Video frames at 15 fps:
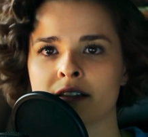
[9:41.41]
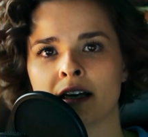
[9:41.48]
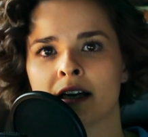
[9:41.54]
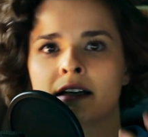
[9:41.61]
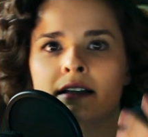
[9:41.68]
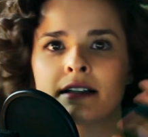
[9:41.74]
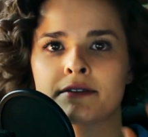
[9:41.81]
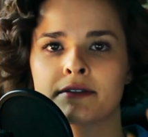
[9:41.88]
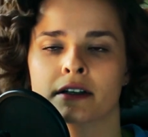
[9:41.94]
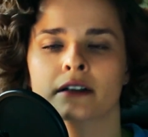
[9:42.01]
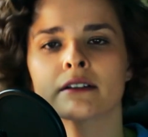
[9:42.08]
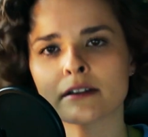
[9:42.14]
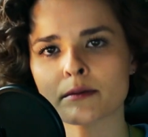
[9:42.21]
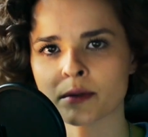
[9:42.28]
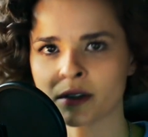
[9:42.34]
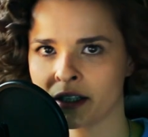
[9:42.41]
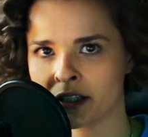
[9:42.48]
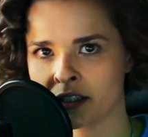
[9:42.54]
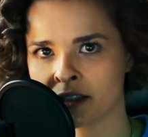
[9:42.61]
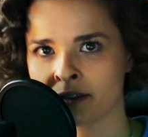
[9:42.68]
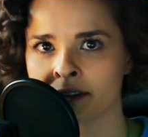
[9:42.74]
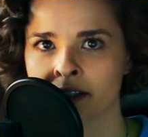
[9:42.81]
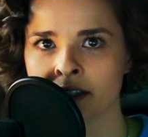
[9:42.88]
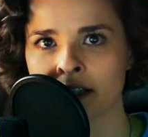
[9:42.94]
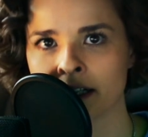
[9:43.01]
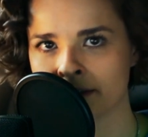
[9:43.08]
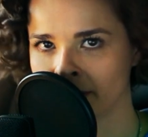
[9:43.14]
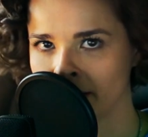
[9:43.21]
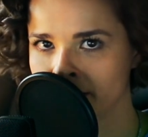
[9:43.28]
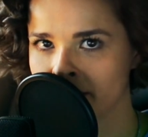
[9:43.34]
And if they're a little more introverted, I
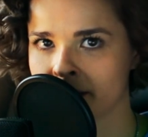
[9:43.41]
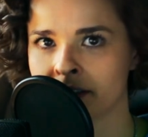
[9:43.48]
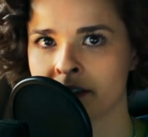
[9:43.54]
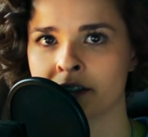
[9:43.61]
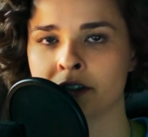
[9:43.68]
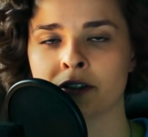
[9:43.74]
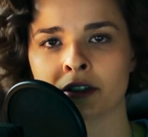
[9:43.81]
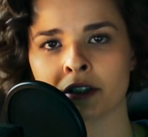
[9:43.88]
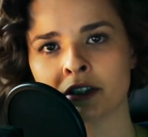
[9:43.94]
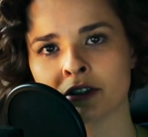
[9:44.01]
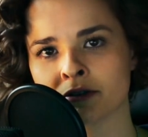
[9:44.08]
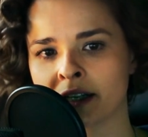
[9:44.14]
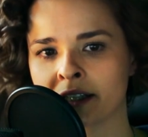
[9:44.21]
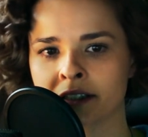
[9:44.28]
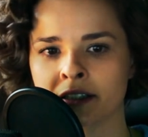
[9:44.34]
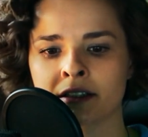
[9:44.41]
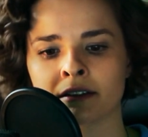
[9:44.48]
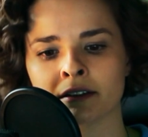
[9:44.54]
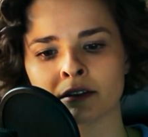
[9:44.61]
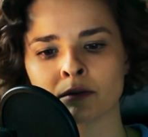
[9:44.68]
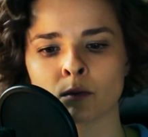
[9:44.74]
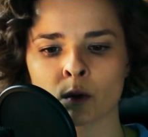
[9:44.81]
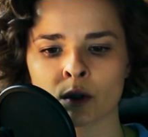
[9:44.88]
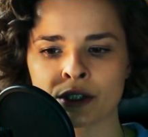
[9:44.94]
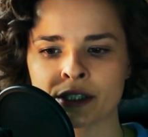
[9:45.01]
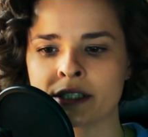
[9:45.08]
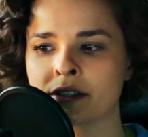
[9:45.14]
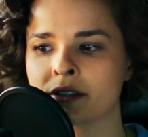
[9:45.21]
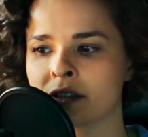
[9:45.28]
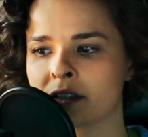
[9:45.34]
find this is usually directed a little more
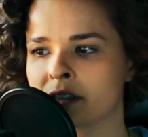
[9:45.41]
into,